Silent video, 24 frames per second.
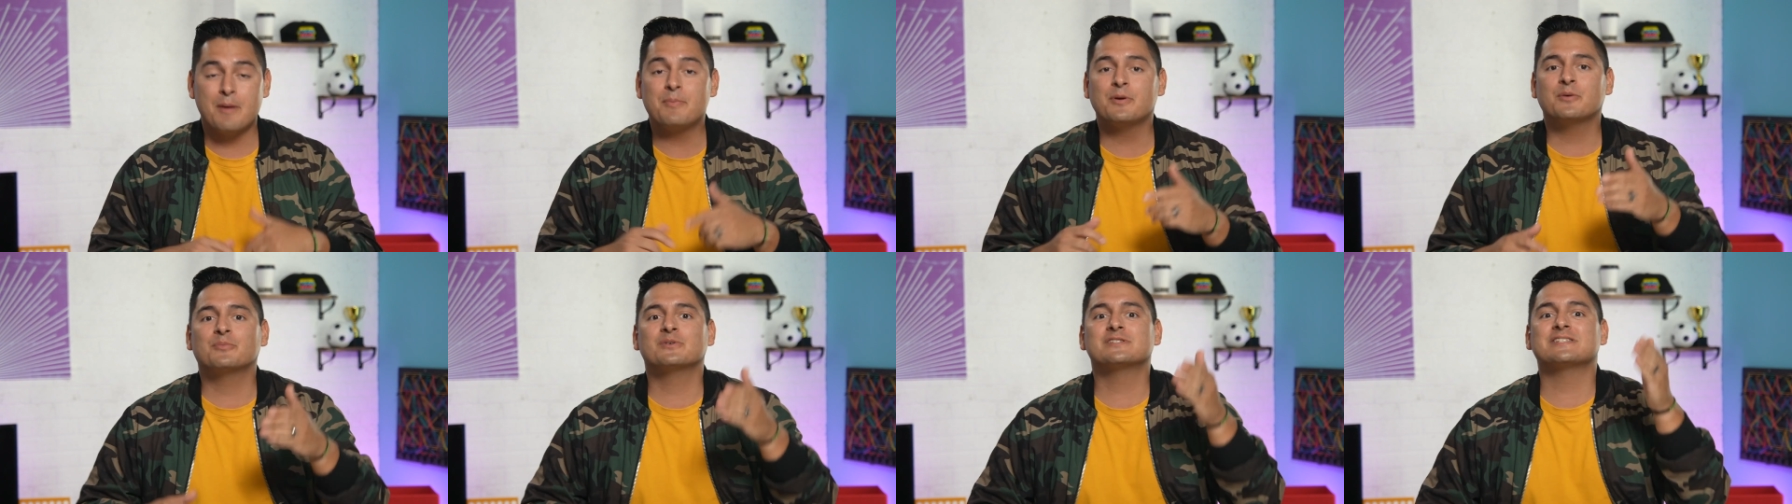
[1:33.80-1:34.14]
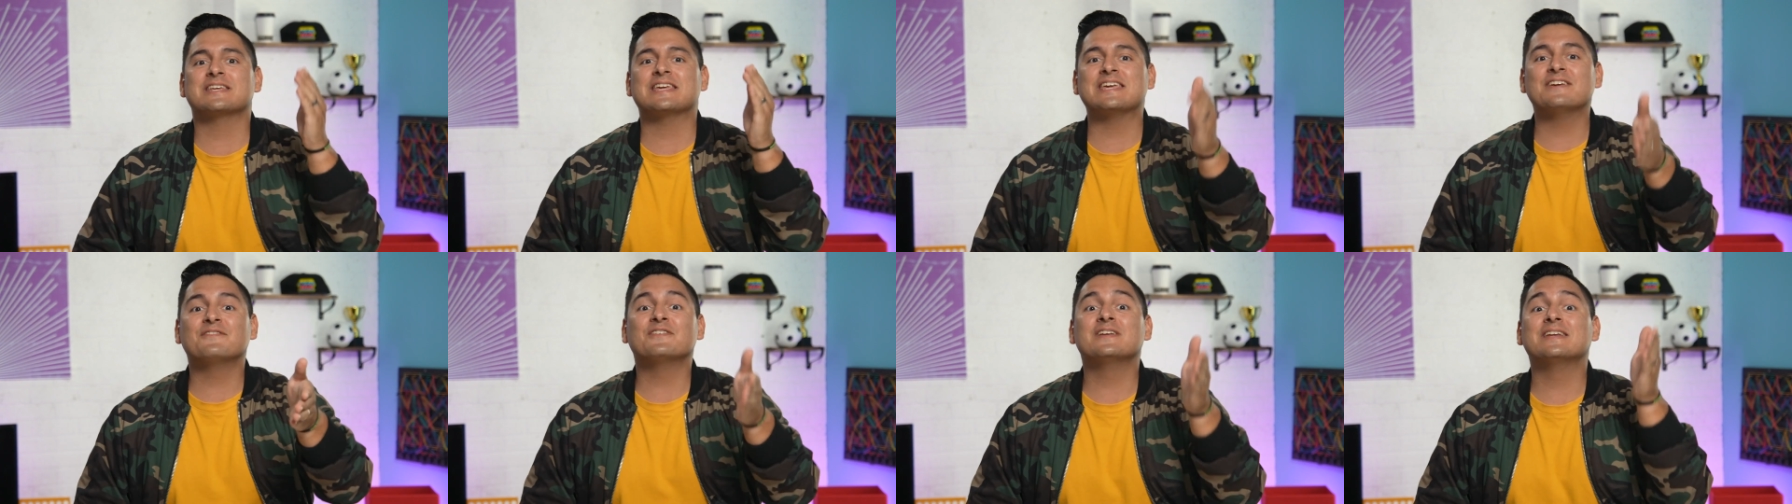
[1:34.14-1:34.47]
Maybe it
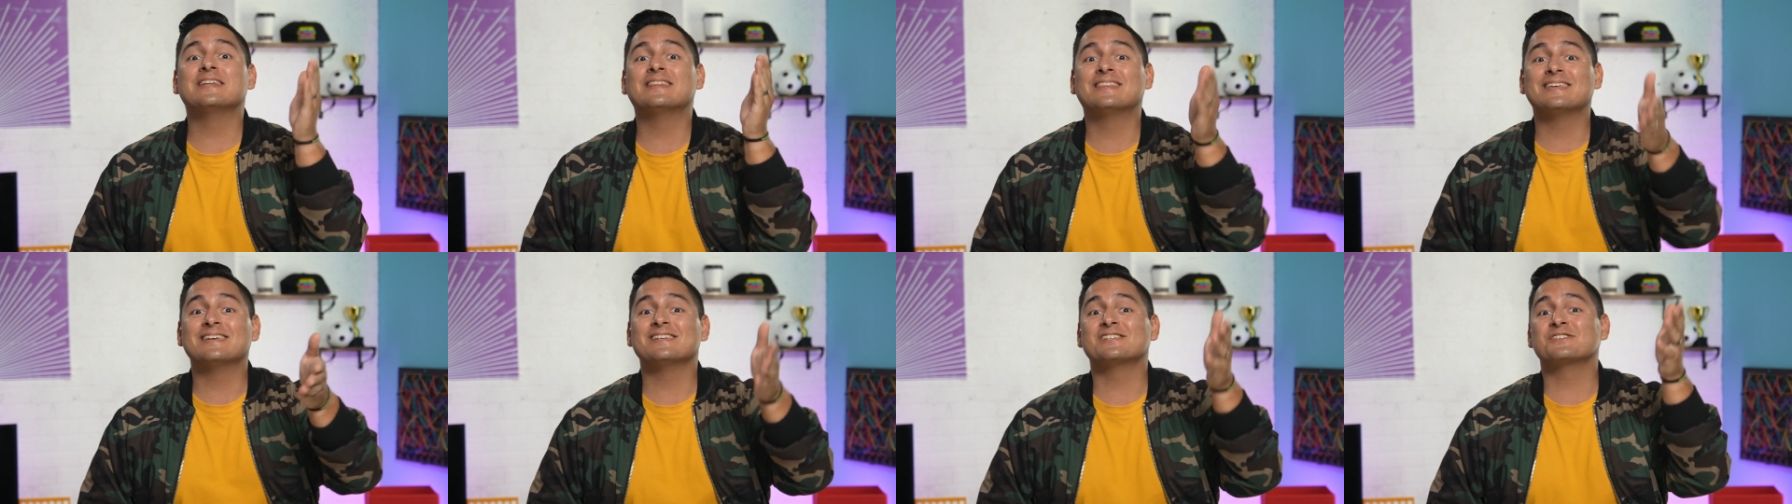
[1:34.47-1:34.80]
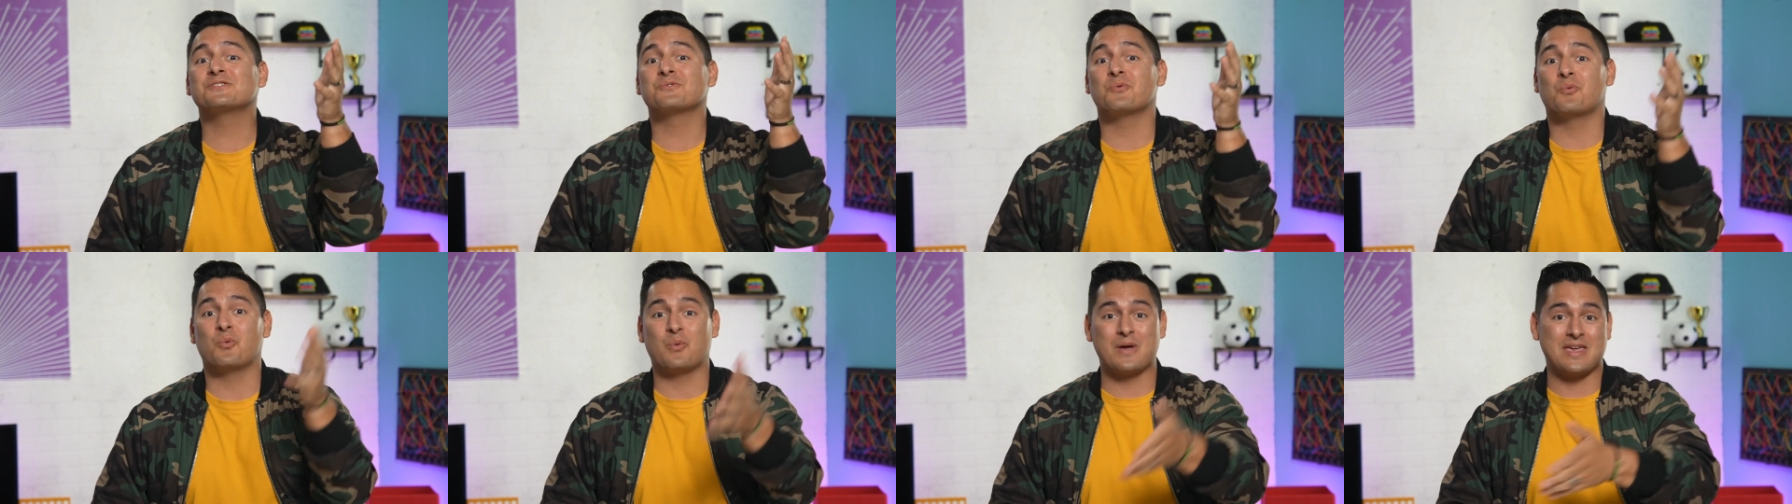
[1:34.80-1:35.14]
was even
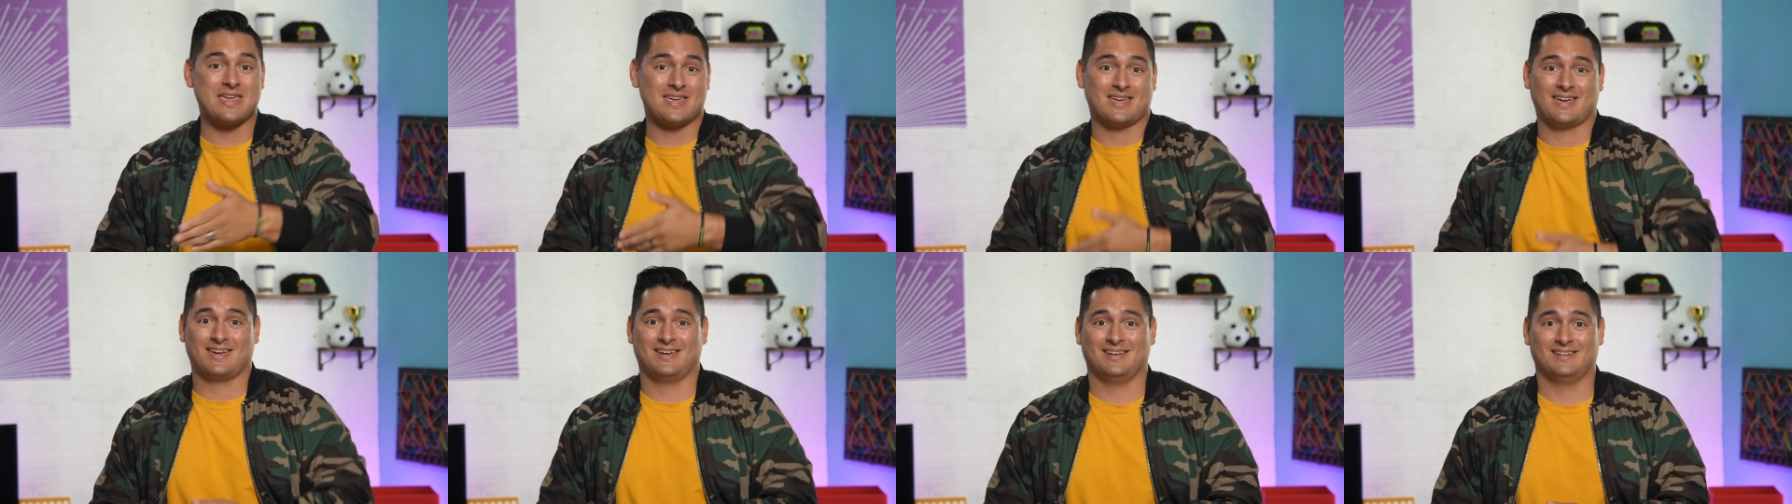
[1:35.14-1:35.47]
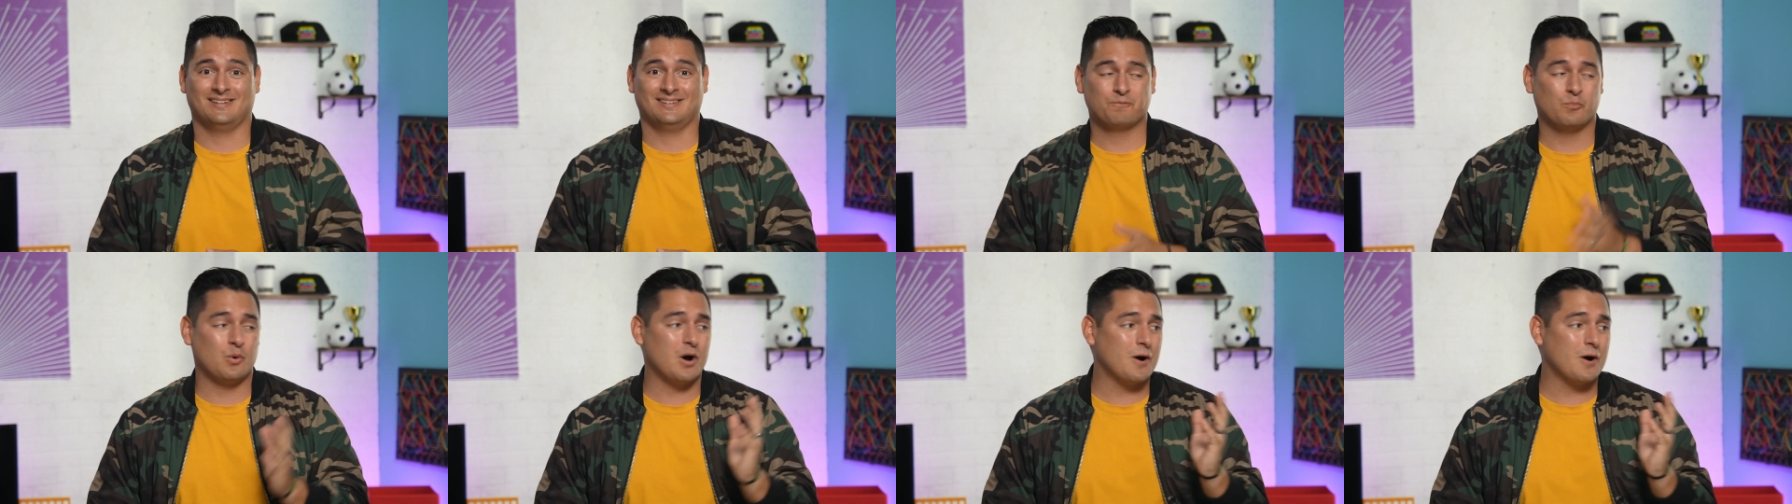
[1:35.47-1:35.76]
this week.